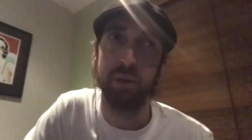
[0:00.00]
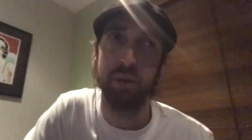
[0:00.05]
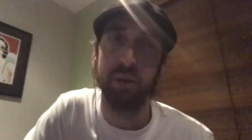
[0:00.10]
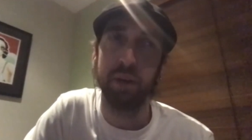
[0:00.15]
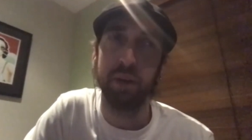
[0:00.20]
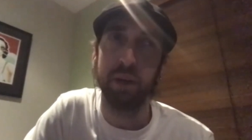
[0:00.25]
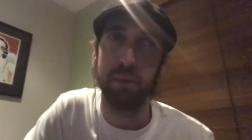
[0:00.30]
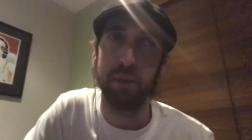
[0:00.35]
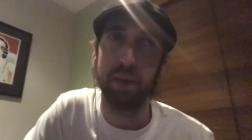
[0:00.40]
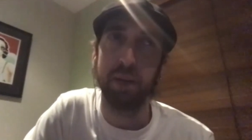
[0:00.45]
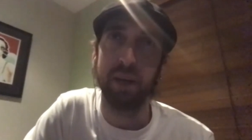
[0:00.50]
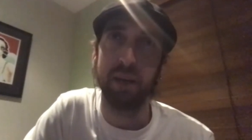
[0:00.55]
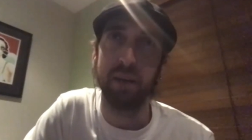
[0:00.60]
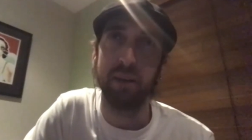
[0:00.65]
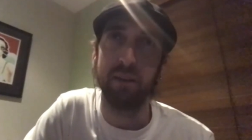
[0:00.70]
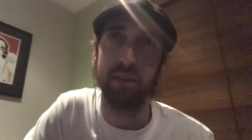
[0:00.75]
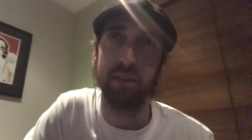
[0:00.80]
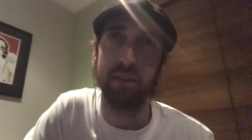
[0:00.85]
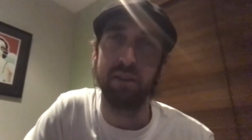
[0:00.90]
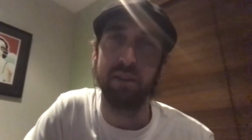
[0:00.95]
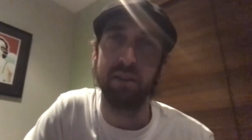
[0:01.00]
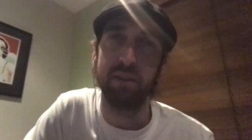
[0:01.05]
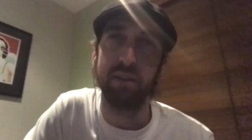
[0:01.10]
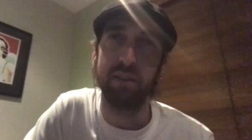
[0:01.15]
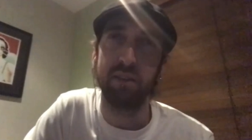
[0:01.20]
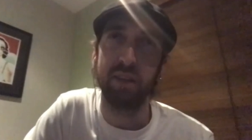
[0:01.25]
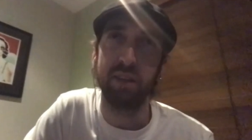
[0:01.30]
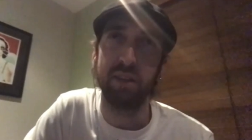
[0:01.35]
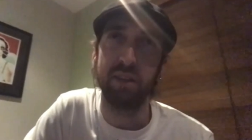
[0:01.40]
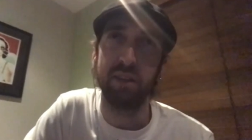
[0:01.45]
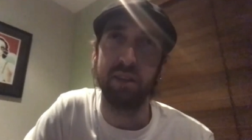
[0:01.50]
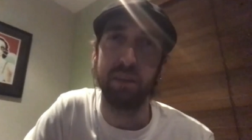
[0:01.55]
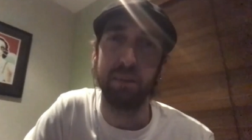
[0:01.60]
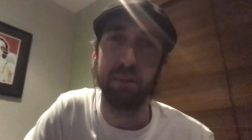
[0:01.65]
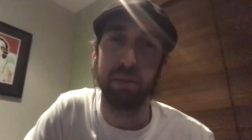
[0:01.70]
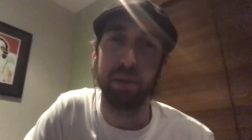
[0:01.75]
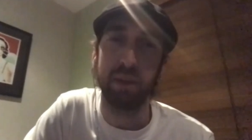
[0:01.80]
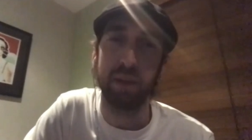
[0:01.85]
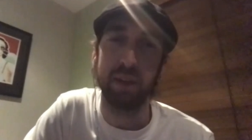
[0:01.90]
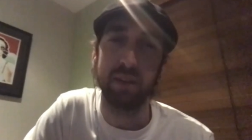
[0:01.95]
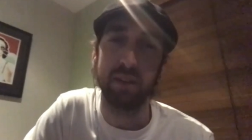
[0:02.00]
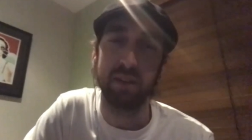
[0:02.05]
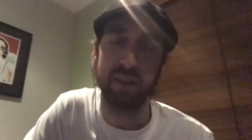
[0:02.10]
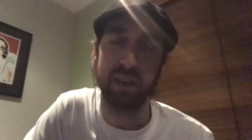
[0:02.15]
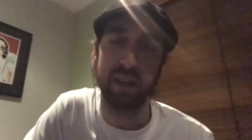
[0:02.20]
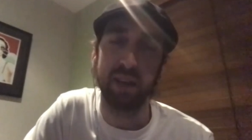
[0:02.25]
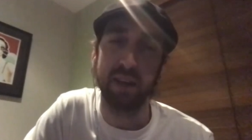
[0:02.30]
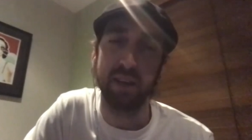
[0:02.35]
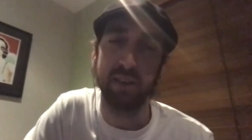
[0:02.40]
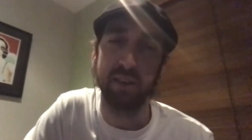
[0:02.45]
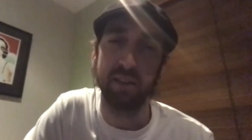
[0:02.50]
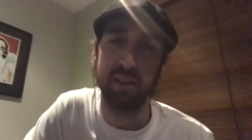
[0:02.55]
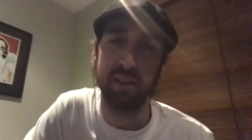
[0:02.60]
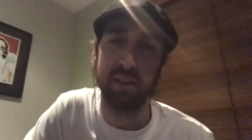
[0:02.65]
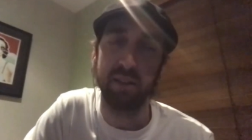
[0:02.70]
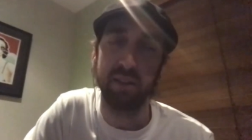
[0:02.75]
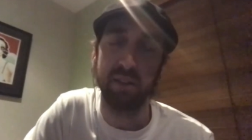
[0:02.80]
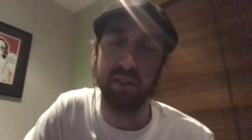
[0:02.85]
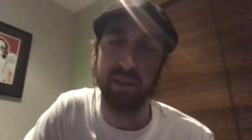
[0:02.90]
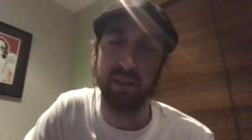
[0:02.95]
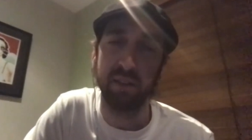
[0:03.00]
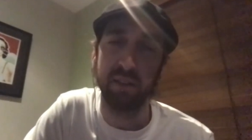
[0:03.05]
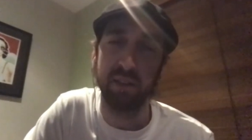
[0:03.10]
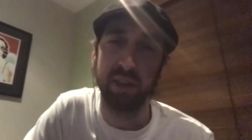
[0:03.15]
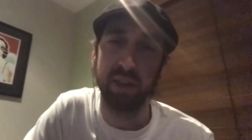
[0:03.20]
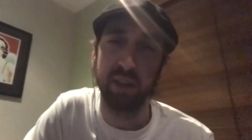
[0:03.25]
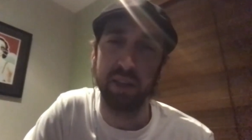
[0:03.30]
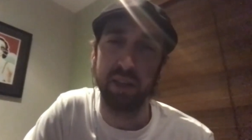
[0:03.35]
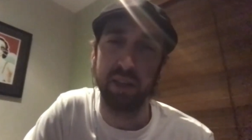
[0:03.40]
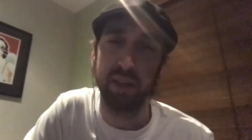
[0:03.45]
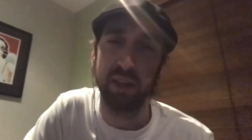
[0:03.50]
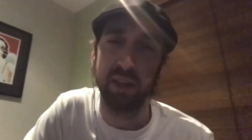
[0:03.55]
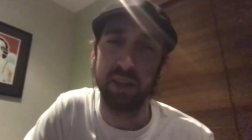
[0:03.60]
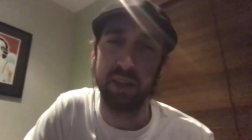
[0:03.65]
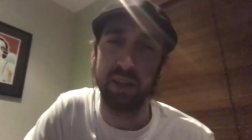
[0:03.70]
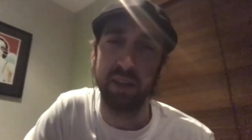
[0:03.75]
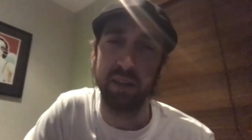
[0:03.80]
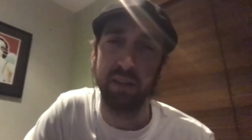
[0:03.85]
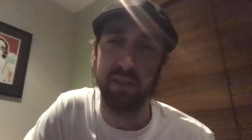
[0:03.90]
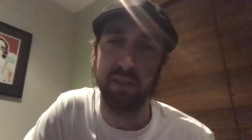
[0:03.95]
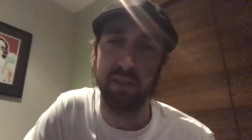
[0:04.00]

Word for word: about sixty plus thousand to get a